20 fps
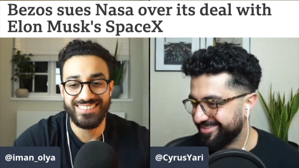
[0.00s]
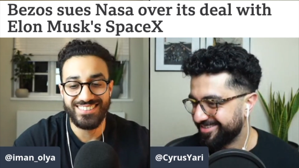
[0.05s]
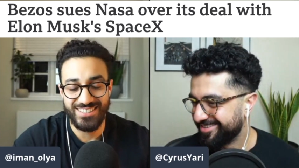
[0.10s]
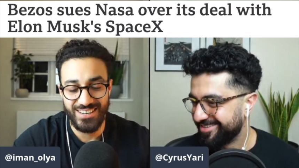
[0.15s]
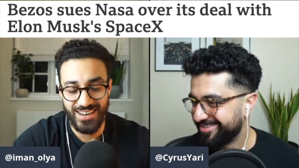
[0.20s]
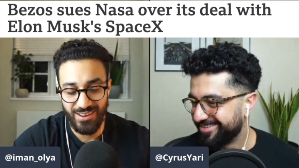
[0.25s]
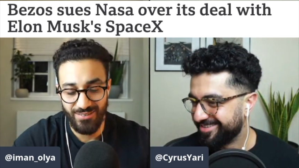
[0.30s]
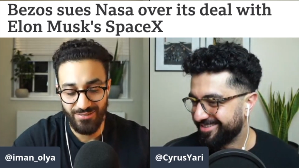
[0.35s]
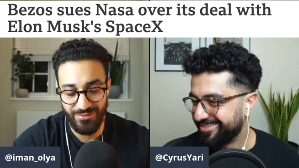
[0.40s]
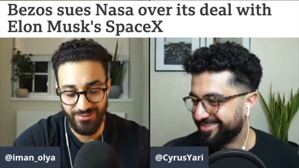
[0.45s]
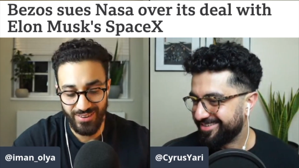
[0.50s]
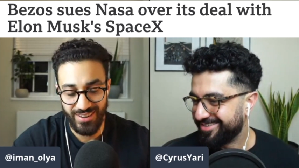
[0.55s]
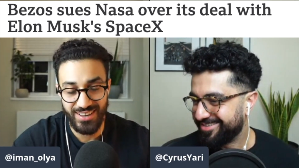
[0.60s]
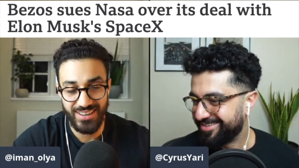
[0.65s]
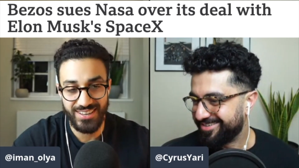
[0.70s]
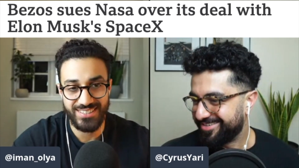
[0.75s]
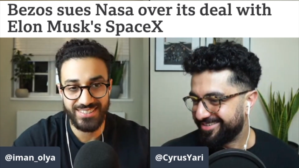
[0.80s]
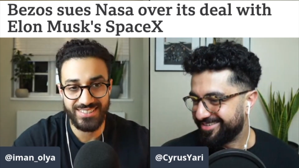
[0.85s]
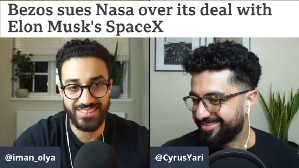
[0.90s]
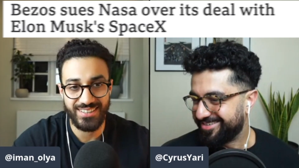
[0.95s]
Speaker 1: Jeff
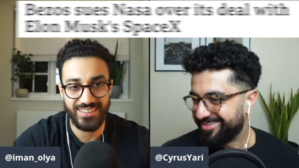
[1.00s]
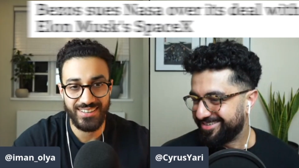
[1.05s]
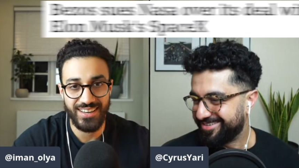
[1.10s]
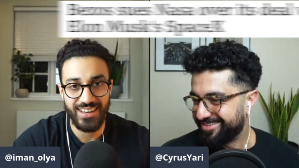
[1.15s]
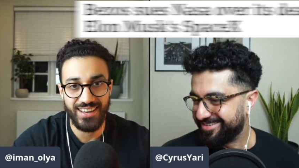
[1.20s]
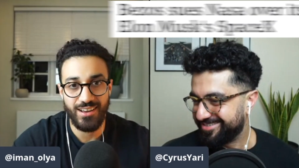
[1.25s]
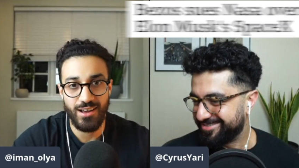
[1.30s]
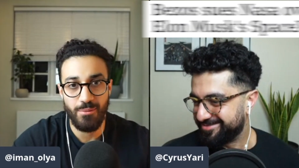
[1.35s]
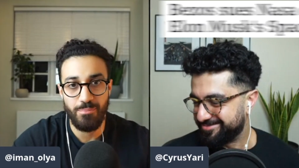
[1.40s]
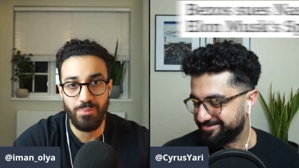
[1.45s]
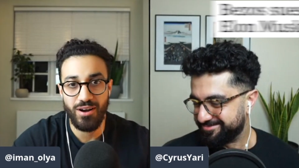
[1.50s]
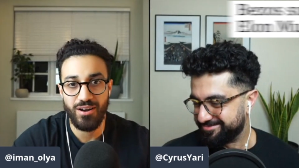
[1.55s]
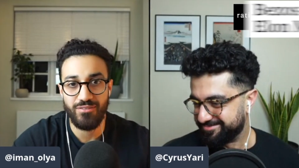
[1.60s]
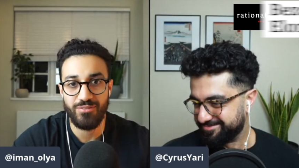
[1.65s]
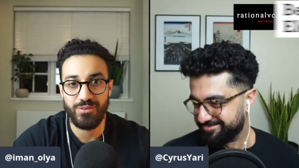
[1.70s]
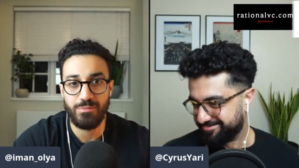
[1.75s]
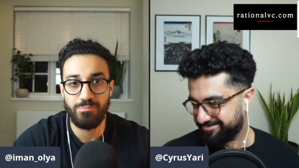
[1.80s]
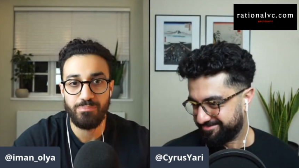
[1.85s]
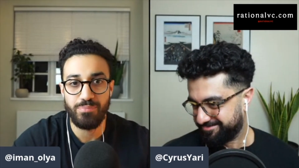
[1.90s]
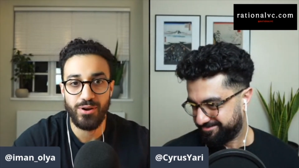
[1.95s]
is, yeah,
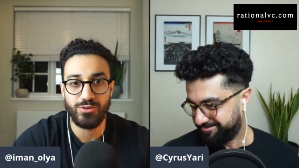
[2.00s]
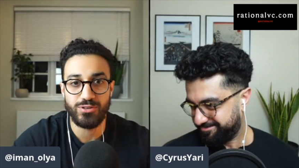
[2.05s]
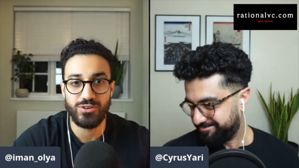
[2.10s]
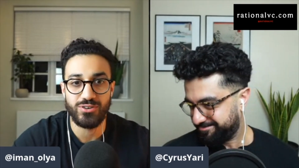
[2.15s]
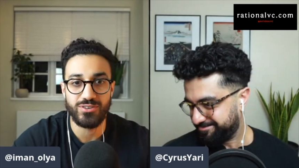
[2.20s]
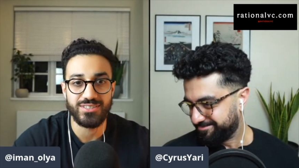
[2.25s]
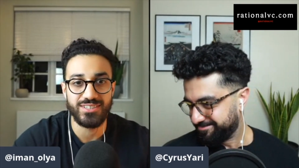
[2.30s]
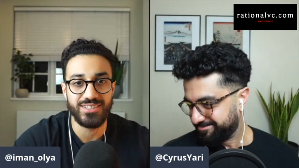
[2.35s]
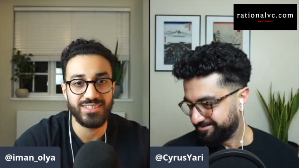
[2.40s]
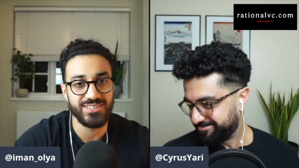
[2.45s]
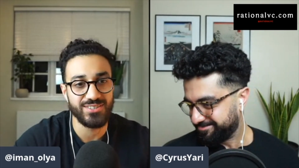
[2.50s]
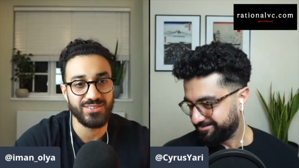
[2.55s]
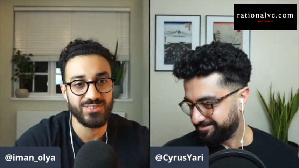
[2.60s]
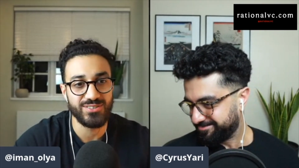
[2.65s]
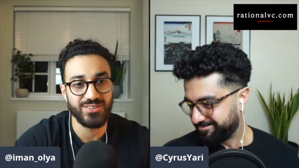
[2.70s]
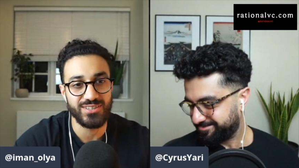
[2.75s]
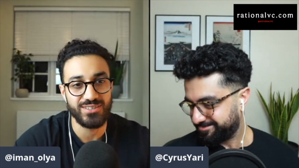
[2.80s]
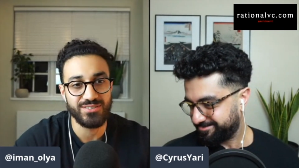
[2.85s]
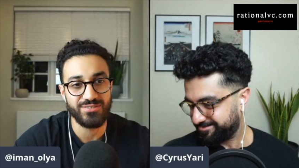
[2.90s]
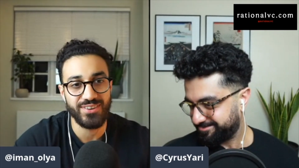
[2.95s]
apart from the Botox that is
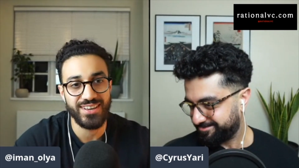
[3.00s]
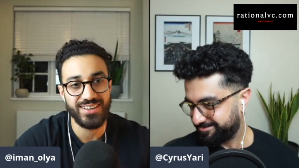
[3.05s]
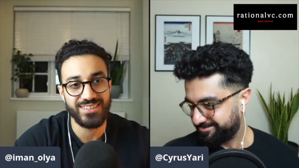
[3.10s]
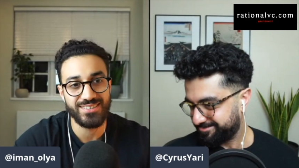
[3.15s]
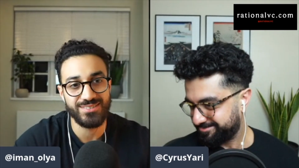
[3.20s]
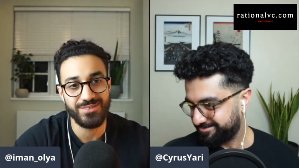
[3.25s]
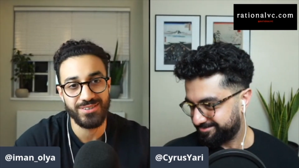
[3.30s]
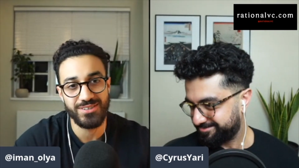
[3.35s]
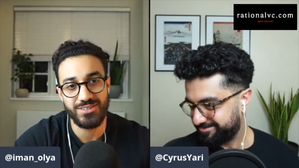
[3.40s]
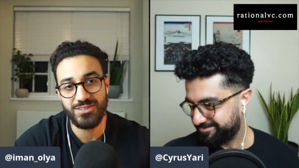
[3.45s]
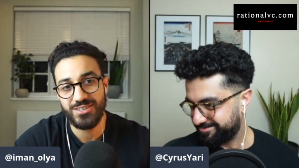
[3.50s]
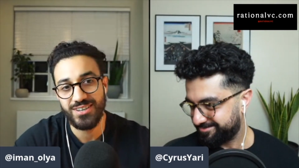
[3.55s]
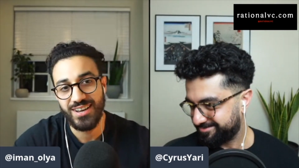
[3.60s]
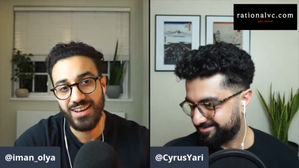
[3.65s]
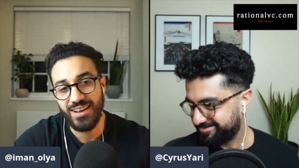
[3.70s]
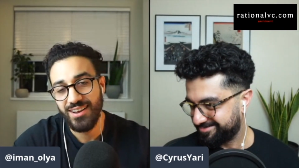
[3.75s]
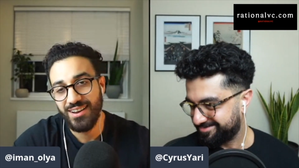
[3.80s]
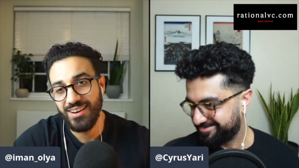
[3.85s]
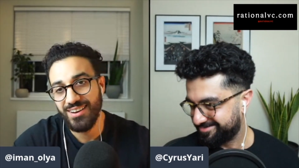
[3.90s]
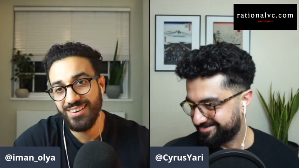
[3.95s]
used on his face, which,
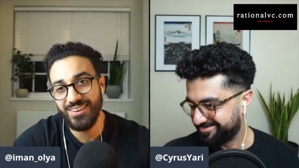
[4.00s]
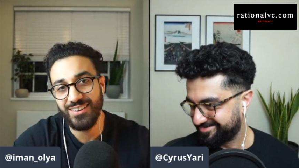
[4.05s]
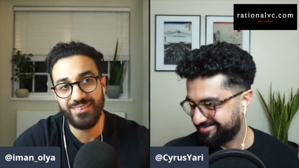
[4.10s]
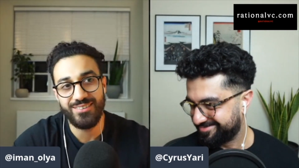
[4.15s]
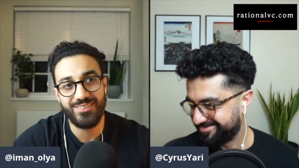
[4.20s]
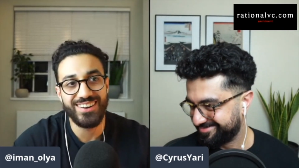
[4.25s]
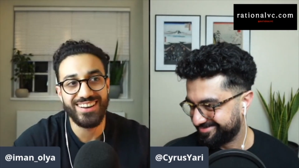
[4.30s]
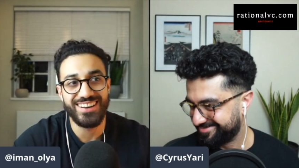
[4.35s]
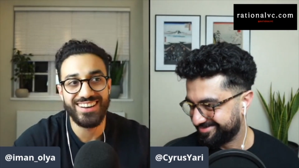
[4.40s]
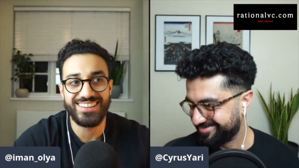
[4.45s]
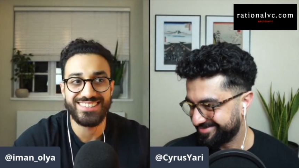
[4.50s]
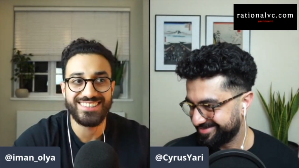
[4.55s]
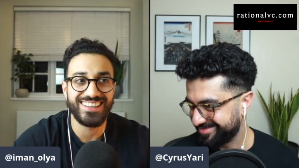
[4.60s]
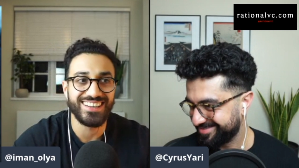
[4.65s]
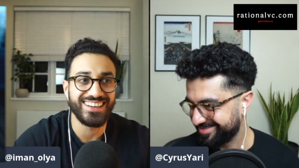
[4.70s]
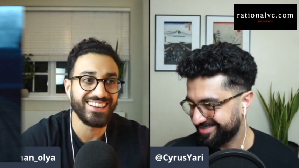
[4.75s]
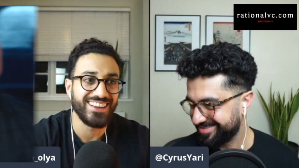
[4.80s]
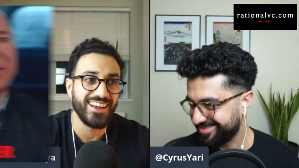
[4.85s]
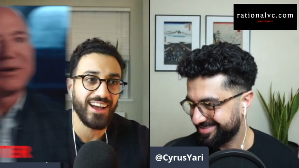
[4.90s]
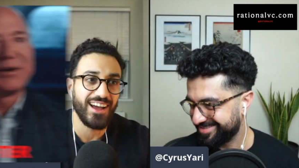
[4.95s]
look, realistically,